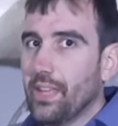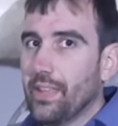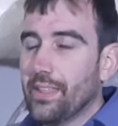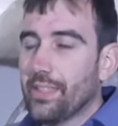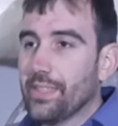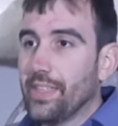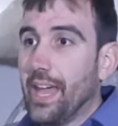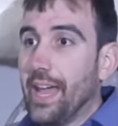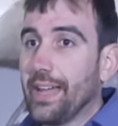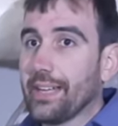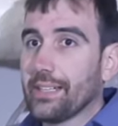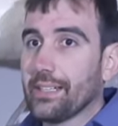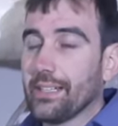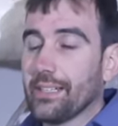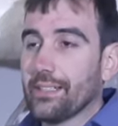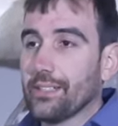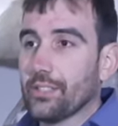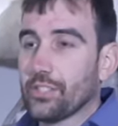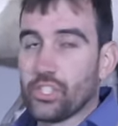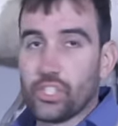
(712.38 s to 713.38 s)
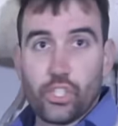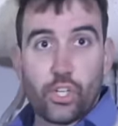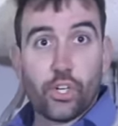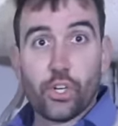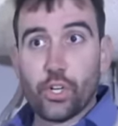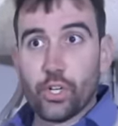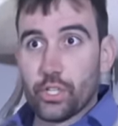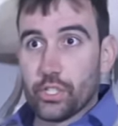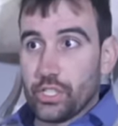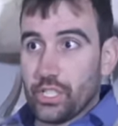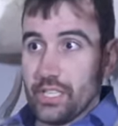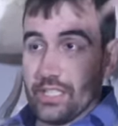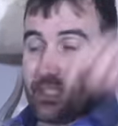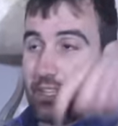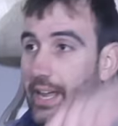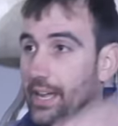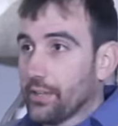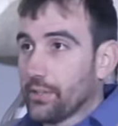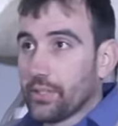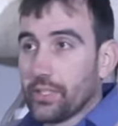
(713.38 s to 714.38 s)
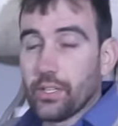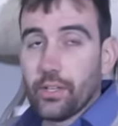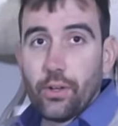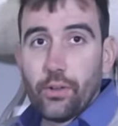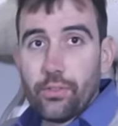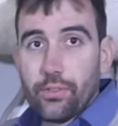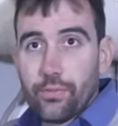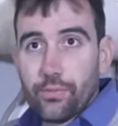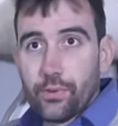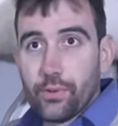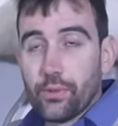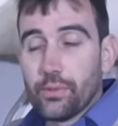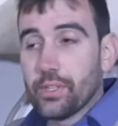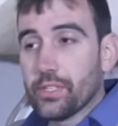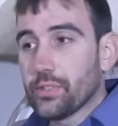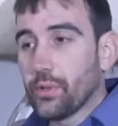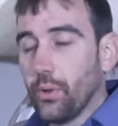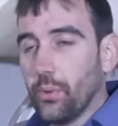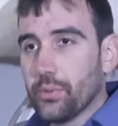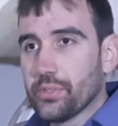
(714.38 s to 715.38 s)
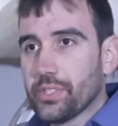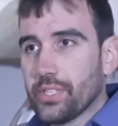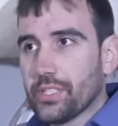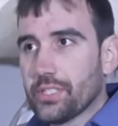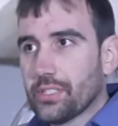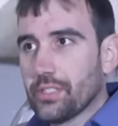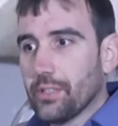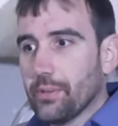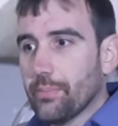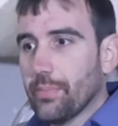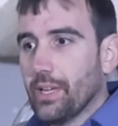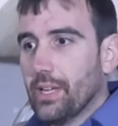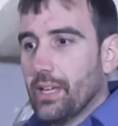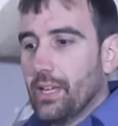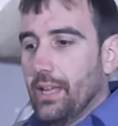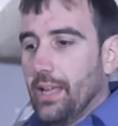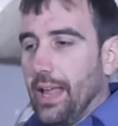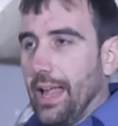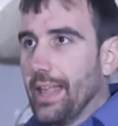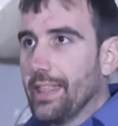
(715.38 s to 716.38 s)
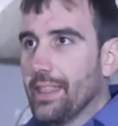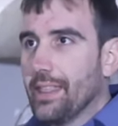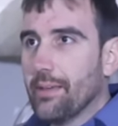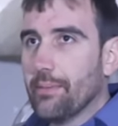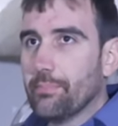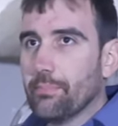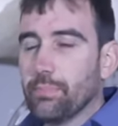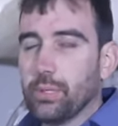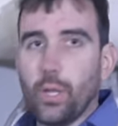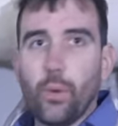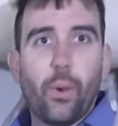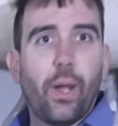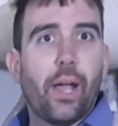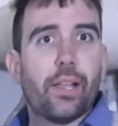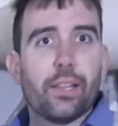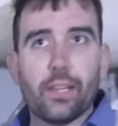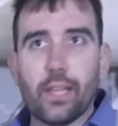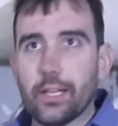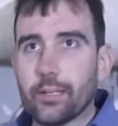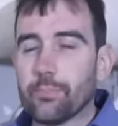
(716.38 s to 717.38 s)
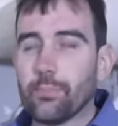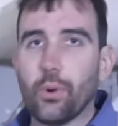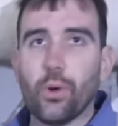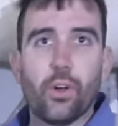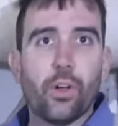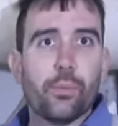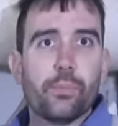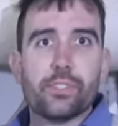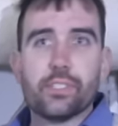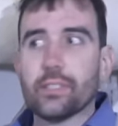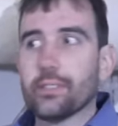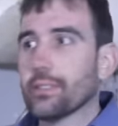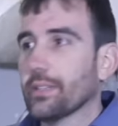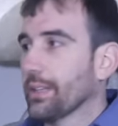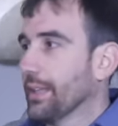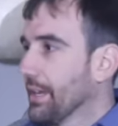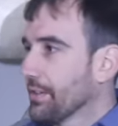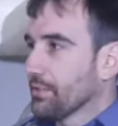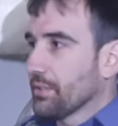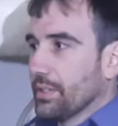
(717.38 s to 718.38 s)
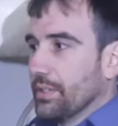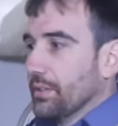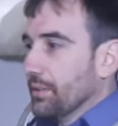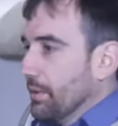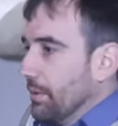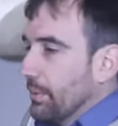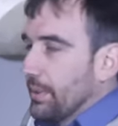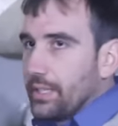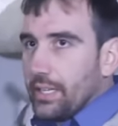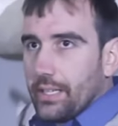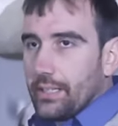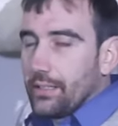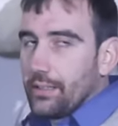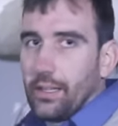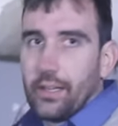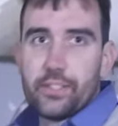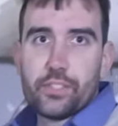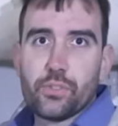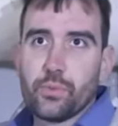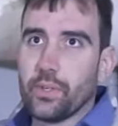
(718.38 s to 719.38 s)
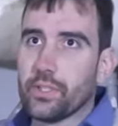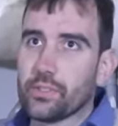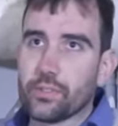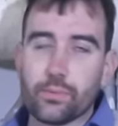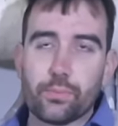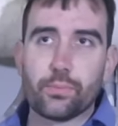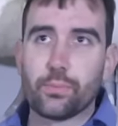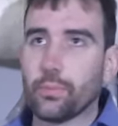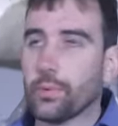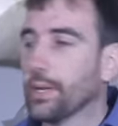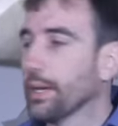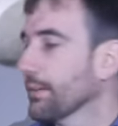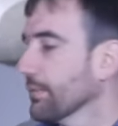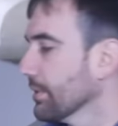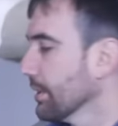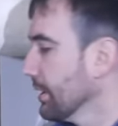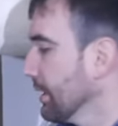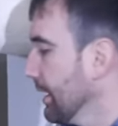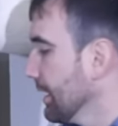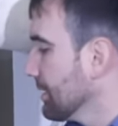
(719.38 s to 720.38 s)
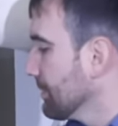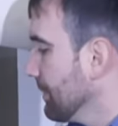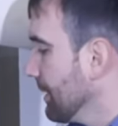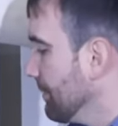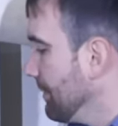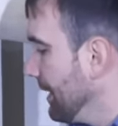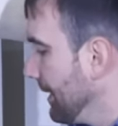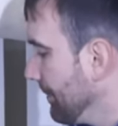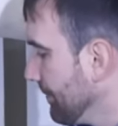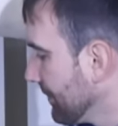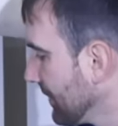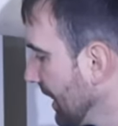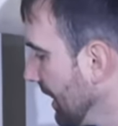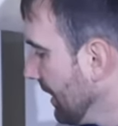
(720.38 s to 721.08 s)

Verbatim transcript: that surge is not going to go through this whole system and then blow out light bulbs and electrocute you when you hit a light switch or whatever the case may be.